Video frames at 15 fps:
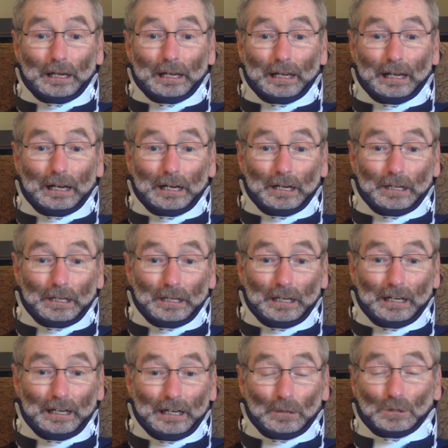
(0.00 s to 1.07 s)
and
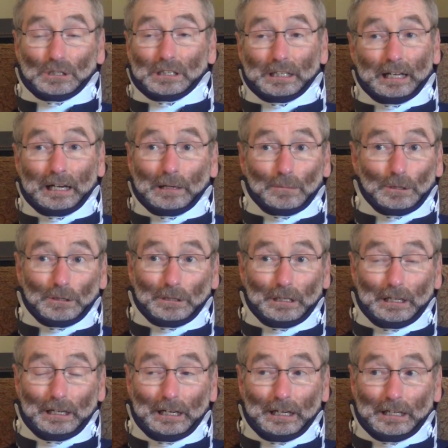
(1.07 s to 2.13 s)
I was enamored.
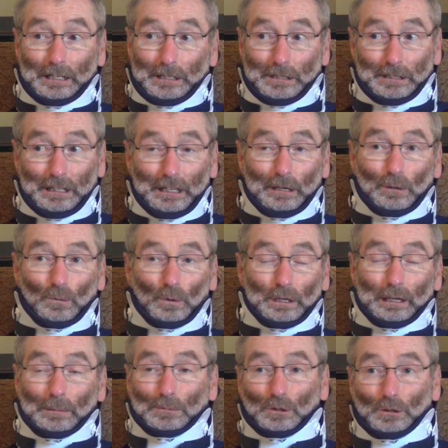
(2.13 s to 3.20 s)
I went
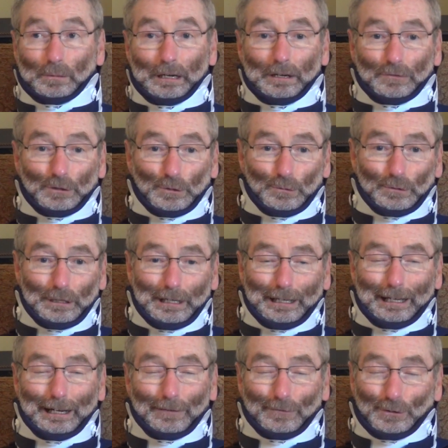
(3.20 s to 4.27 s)
up to him
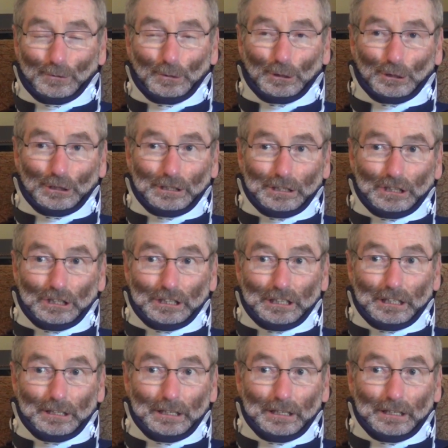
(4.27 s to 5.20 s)
afterwards and just said,